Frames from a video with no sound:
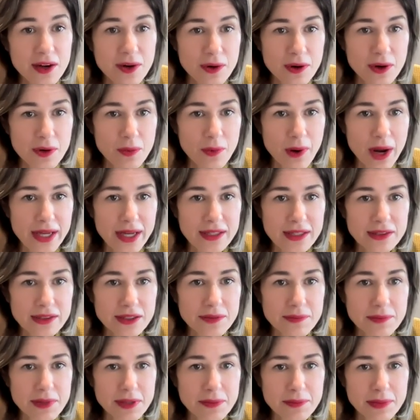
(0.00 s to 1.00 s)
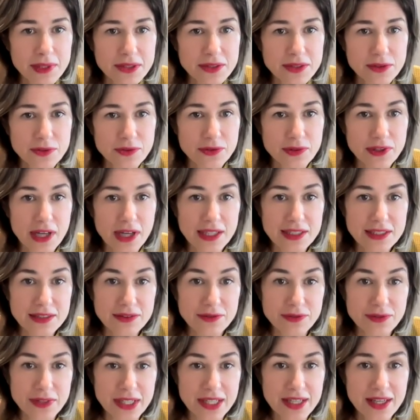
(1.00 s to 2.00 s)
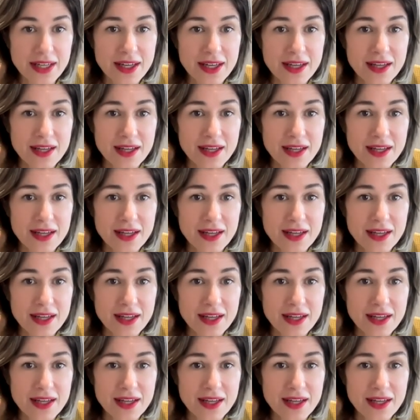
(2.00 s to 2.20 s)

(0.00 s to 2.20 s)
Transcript: or why the commitment to philosophy?